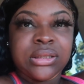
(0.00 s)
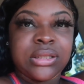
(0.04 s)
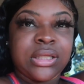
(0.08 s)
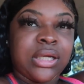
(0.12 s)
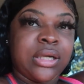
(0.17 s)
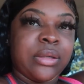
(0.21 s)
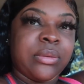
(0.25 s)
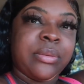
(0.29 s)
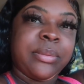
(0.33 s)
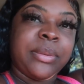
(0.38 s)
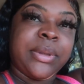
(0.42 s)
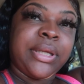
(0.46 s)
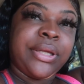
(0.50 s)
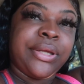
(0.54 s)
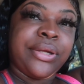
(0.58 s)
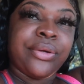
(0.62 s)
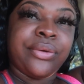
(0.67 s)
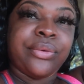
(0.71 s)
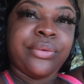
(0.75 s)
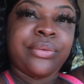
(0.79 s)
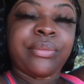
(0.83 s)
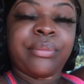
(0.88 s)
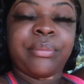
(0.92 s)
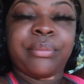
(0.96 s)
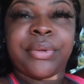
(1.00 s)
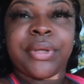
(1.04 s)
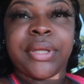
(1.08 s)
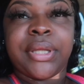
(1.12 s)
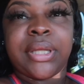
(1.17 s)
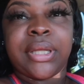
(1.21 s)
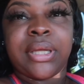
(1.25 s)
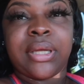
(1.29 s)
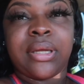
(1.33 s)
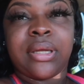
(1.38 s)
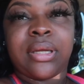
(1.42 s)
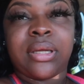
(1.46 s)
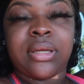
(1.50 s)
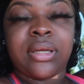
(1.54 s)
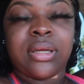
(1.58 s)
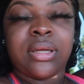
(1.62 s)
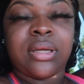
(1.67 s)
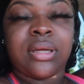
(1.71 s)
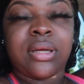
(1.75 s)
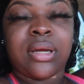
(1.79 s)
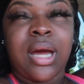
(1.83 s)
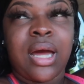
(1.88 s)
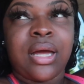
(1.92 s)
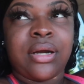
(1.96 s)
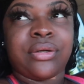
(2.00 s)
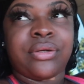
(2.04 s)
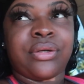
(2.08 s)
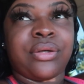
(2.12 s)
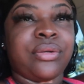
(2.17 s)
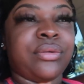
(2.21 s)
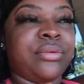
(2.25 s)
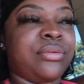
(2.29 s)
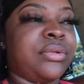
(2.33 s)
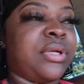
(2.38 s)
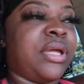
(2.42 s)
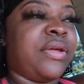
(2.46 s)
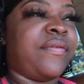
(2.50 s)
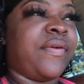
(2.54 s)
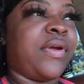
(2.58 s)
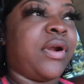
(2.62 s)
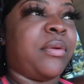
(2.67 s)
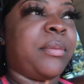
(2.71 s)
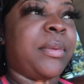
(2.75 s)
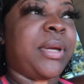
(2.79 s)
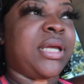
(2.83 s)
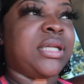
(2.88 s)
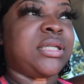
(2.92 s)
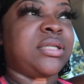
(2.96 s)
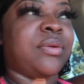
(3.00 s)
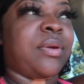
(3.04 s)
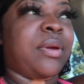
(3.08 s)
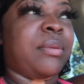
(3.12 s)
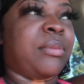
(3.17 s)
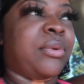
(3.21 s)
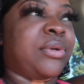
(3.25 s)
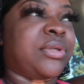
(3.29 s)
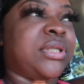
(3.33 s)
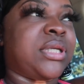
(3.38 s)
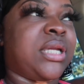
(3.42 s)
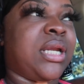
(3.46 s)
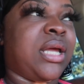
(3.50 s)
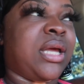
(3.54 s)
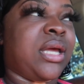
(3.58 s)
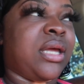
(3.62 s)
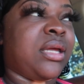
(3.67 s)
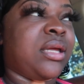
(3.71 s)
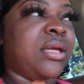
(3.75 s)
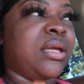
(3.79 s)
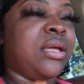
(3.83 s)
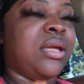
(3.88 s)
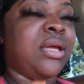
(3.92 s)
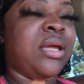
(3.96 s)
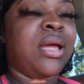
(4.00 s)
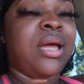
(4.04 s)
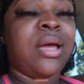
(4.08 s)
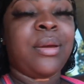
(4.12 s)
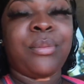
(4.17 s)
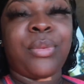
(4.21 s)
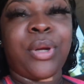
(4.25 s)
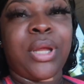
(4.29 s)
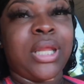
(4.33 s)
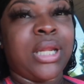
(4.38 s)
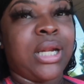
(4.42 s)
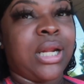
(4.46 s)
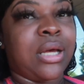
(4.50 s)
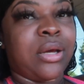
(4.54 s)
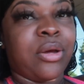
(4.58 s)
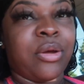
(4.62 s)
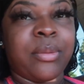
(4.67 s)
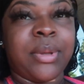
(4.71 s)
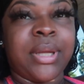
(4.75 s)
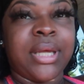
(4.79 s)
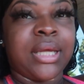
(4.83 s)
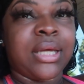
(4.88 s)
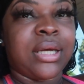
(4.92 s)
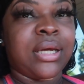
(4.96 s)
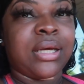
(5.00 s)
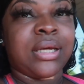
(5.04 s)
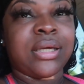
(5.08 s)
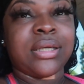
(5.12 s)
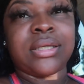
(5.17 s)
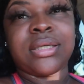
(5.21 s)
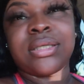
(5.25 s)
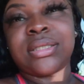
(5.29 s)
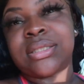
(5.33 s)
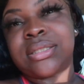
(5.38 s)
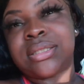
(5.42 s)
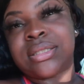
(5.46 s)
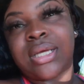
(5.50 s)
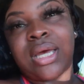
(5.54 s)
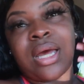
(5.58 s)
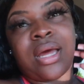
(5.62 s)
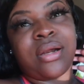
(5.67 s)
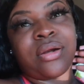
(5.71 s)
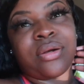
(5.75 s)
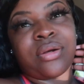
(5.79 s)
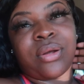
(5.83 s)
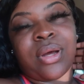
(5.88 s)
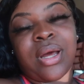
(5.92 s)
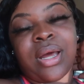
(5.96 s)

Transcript: thought it would be cute, but I don't know if I don't make it to rainbow today, probably not gonna make it because I don't know.